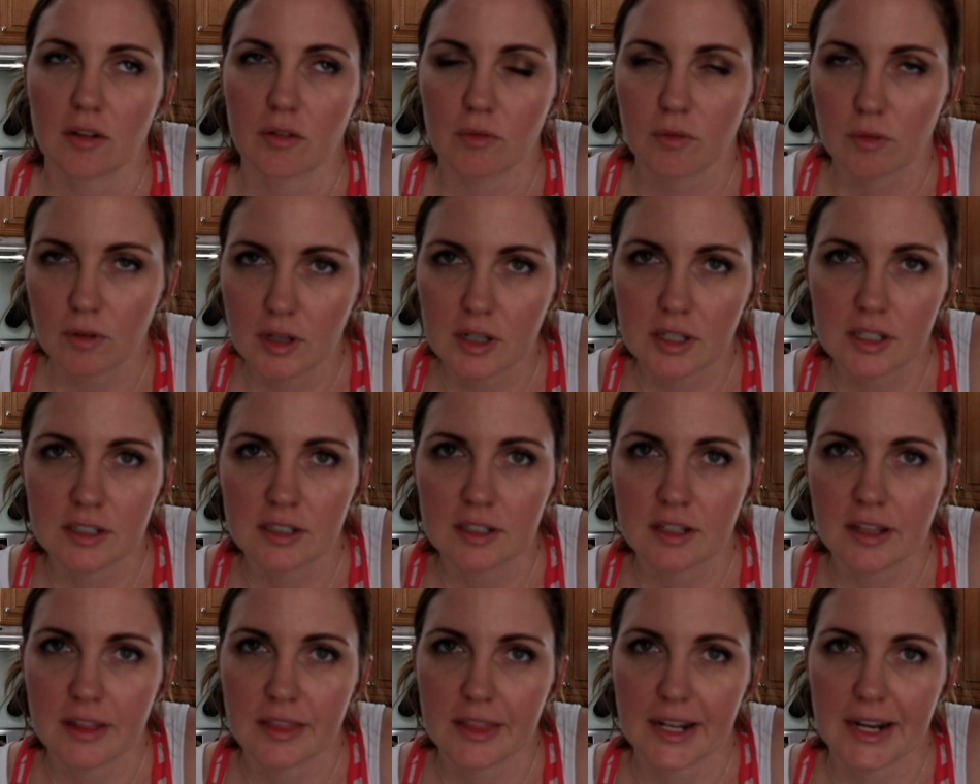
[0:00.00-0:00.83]
one
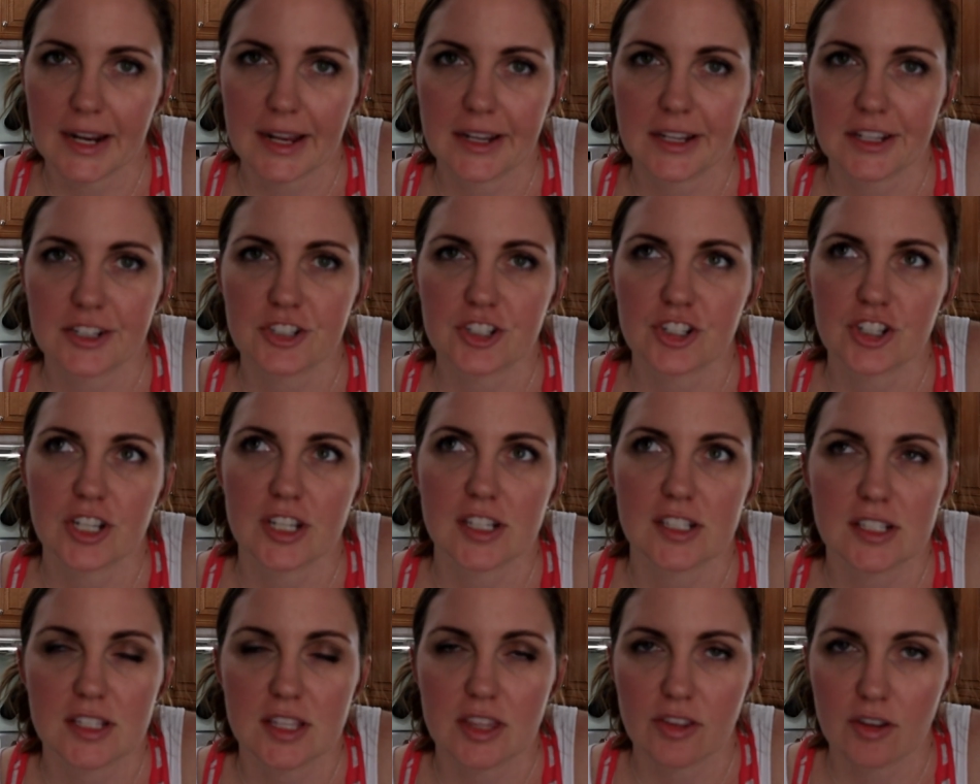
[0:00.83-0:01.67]
that I can
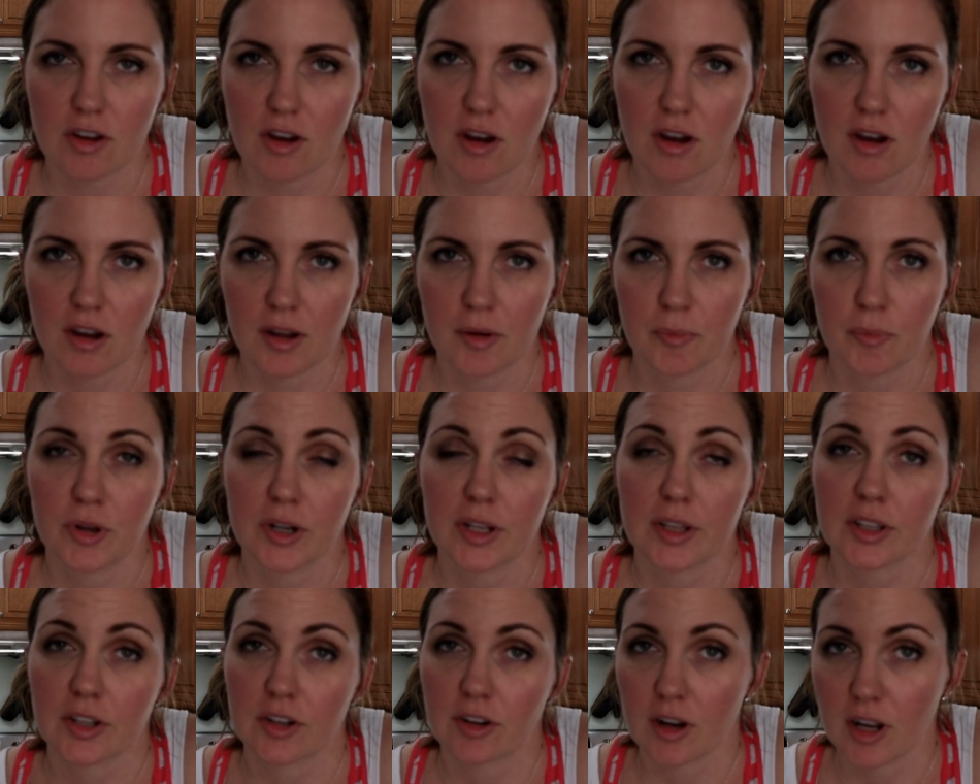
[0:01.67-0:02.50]
just thaw and put
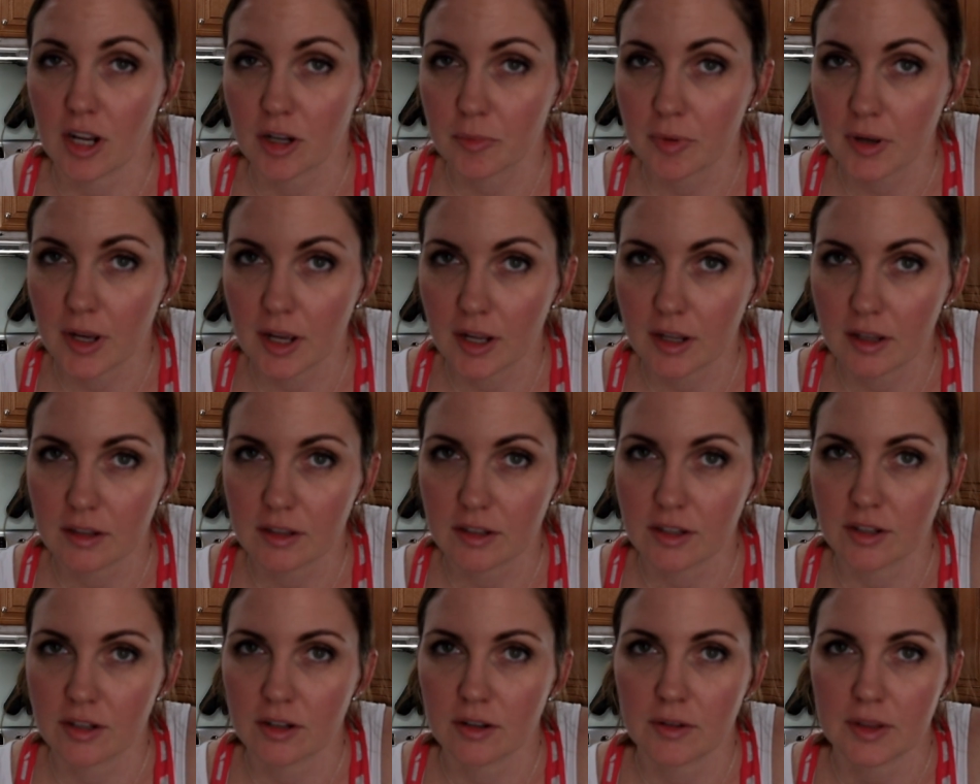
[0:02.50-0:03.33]
in the crock pot,
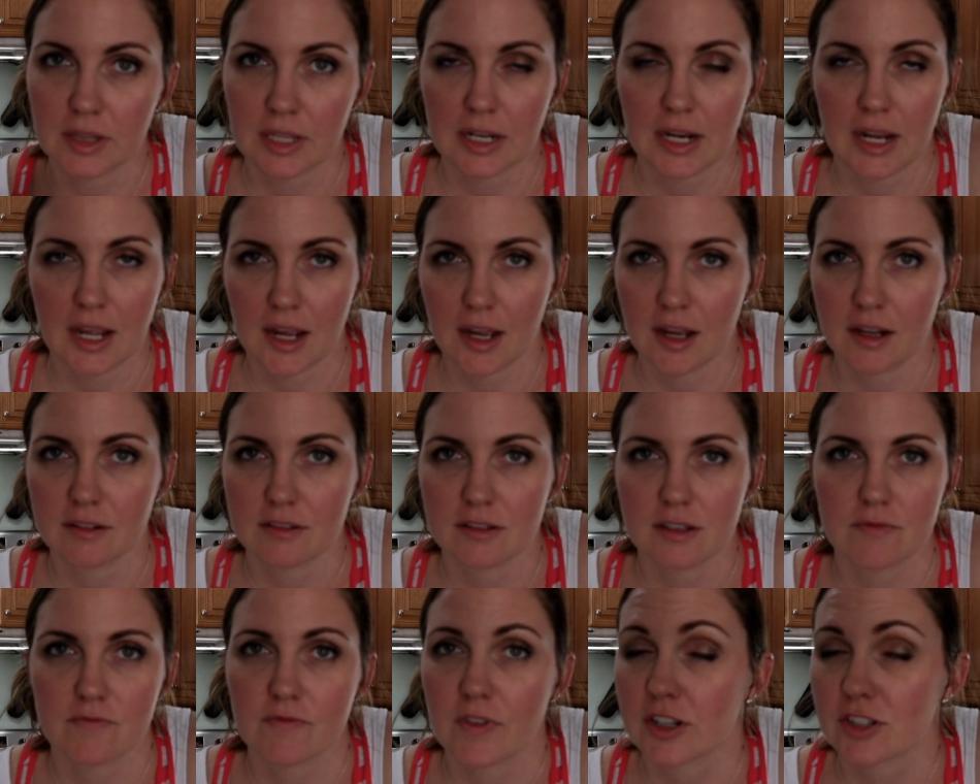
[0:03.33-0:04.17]
you know, and then
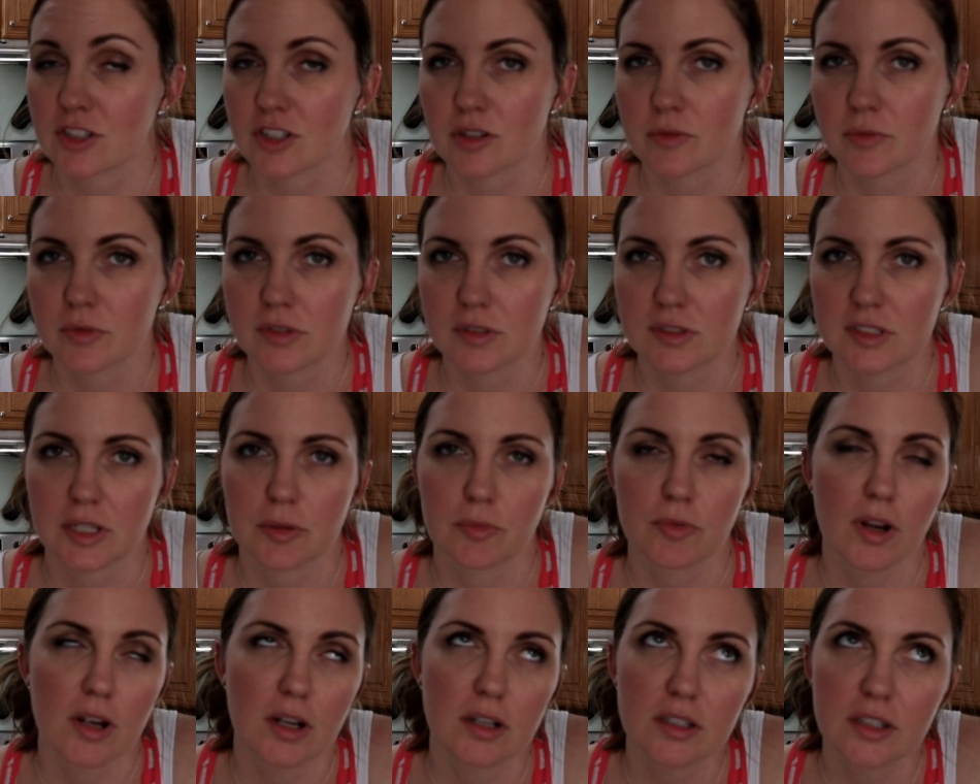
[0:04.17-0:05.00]
add some vegetables like
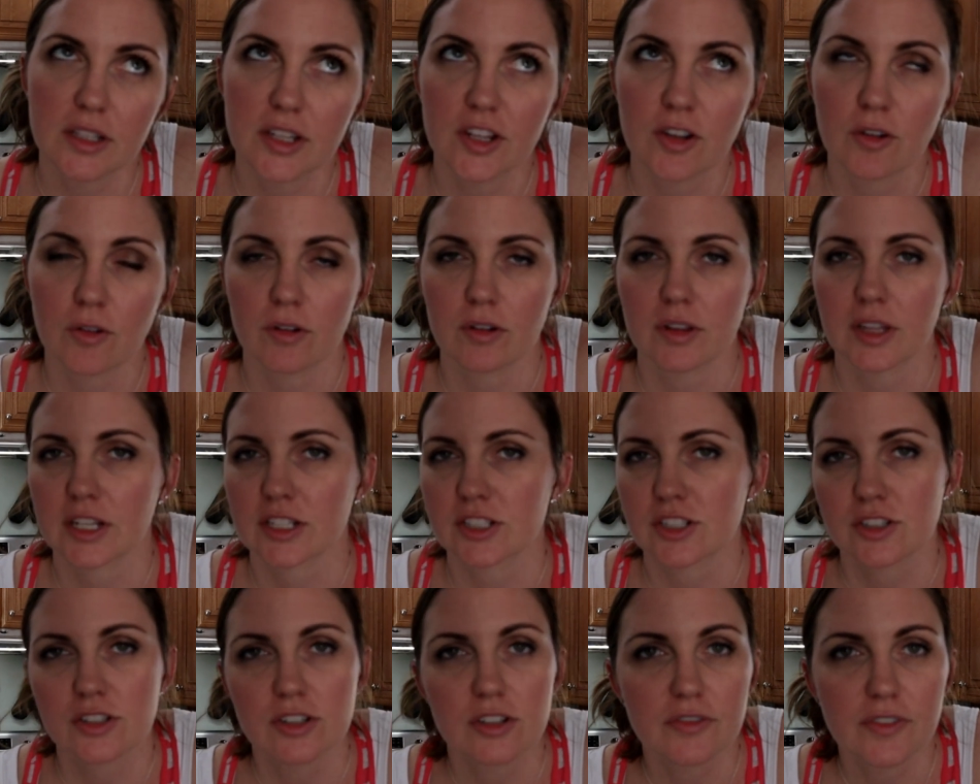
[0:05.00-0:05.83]
broccoli or like
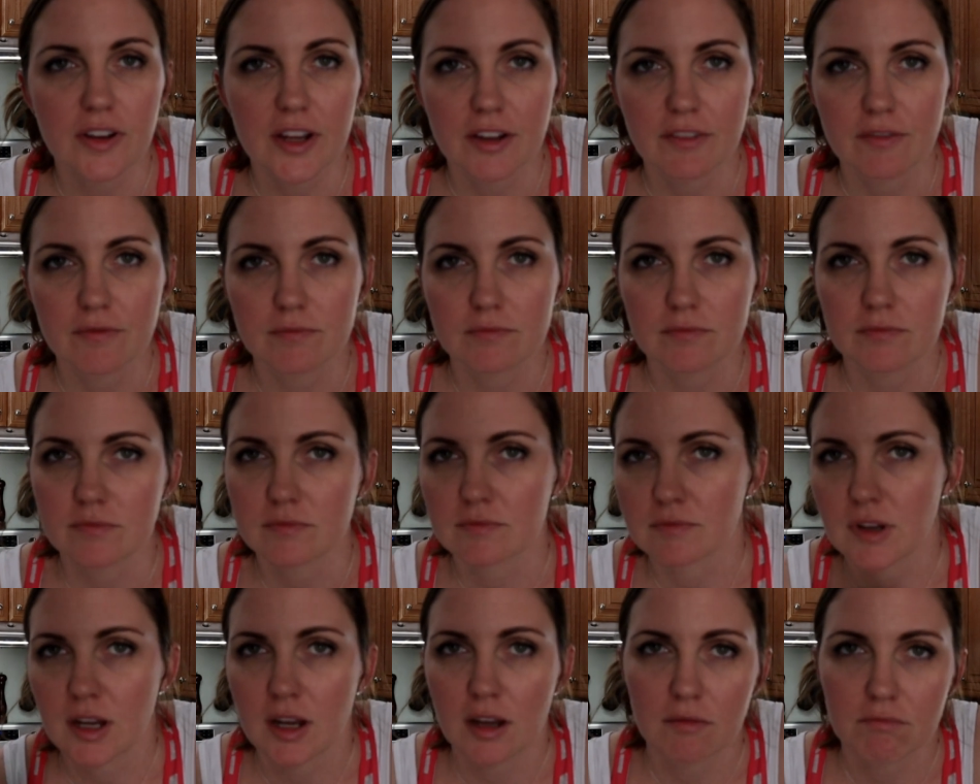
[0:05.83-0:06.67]
a stir-fry
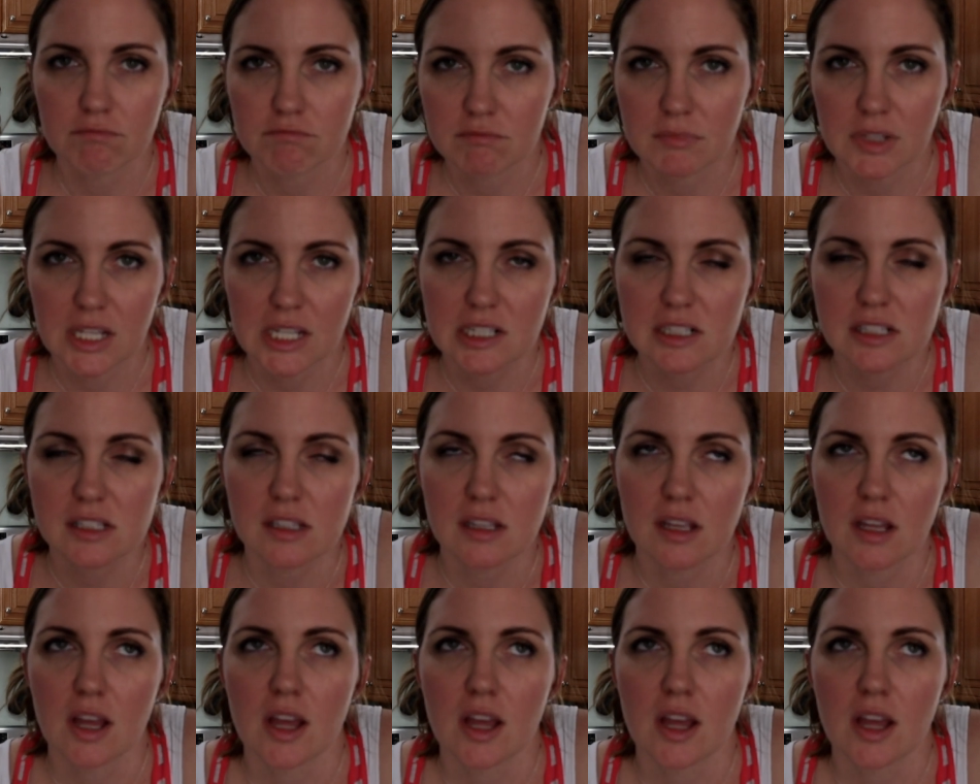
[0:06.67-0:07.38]
mix.